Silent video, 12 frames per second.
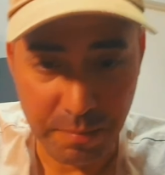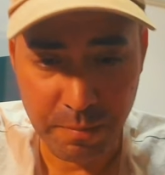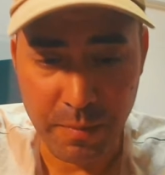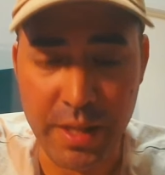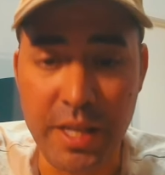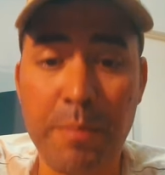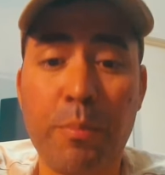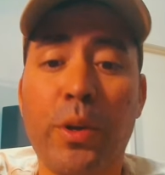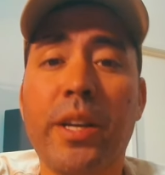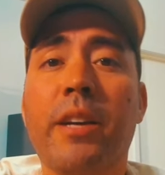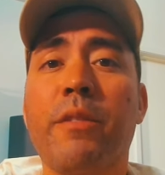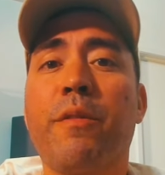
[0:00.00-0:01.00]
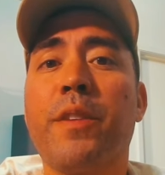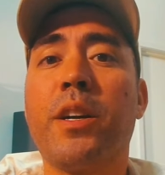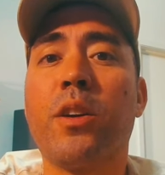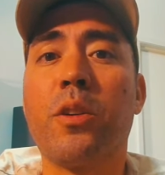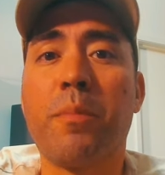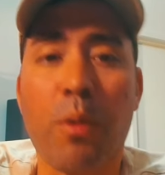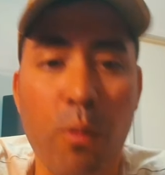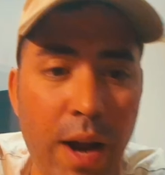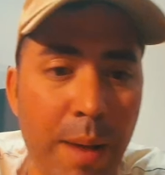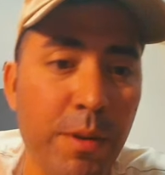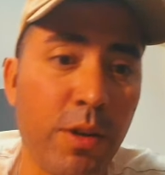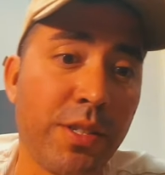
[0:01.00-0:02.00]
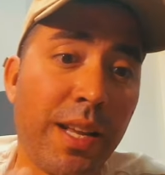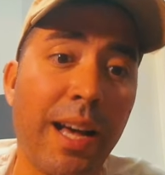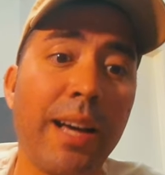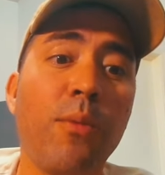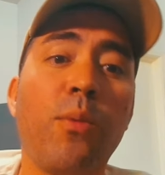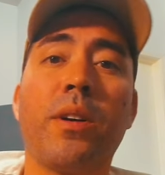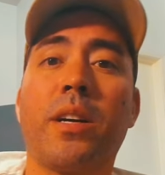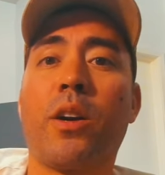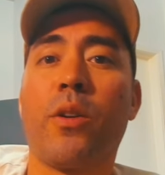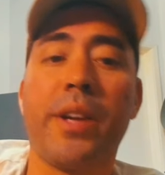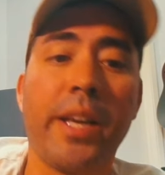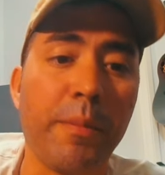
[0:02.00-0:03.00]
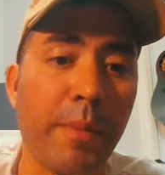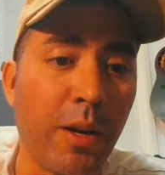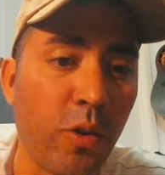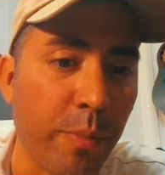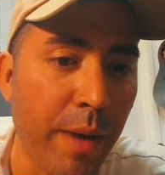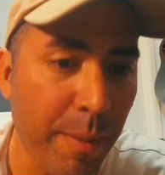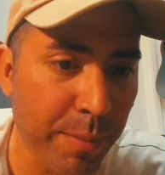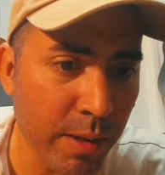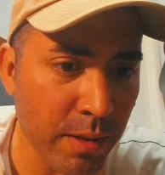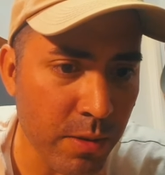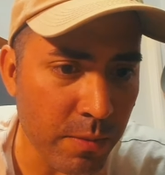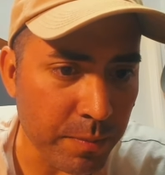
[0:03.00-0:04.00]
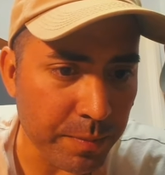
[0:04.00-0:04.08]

the pre-configured parameters. I want to create my own mappings.